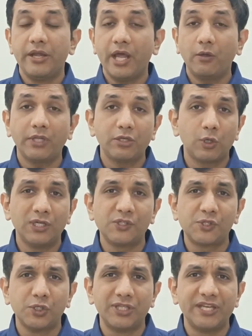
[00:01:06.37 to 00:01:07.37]
Now that you
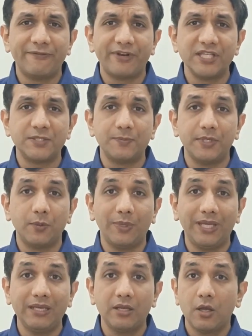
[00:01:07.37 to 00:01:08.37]
understood the difference
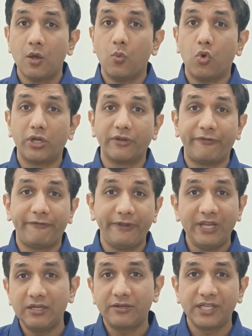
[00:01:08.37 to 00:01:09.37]
between what a
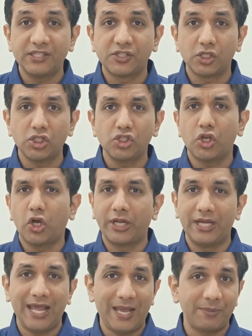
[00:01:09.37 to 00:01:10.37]
field research
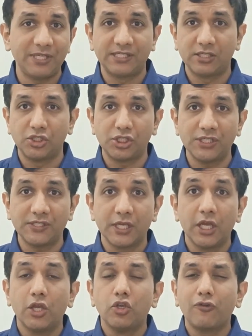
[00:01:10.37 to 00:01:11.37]
or a lab research
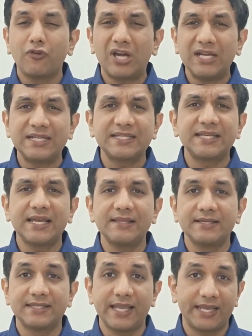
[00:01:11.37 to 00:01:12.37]
is, you have to
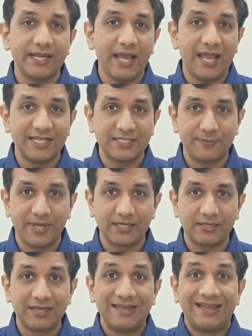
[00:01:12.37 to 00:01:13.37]
understand the second
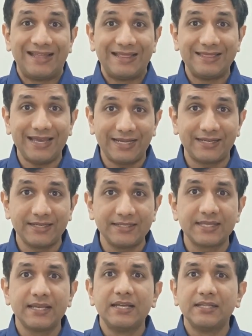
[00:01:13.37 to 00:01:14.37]
aspect, that
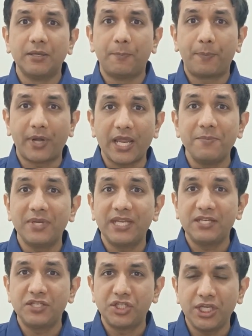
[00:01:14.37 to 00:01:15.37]
is the
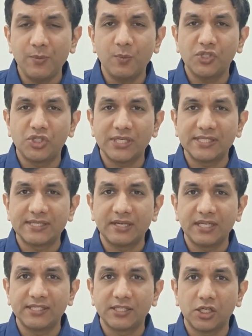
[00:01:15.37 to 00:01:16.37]
primary team which does the
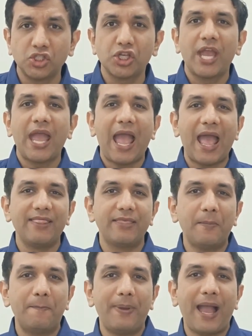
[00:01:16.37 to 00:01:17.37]
research and
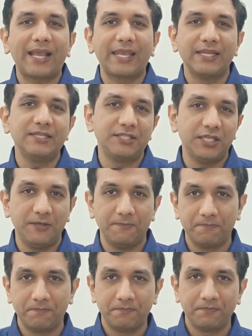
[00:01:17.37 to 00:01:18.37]
the back-end
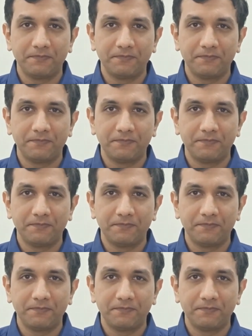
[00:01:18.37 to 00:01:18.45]
team.